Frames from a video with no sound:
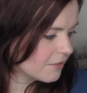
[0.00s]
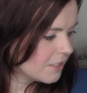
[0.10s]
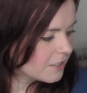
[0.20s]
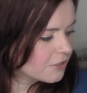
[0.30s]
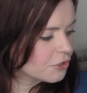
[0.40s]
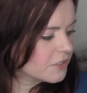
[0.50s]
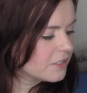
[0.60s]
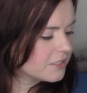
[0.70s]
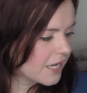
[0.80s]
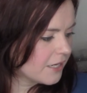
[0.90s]
There's an
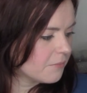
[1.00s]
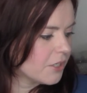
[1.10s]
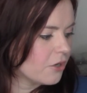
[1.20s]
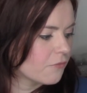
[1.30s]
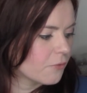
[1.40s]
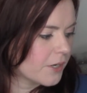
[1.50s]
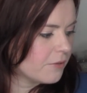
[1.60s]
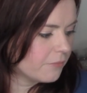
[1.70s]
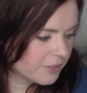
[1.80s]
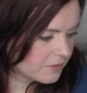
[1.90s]
attainment of great
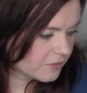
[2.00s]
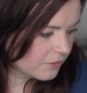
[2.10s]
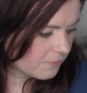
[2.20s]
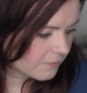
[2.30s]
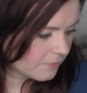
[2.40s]
wisdom,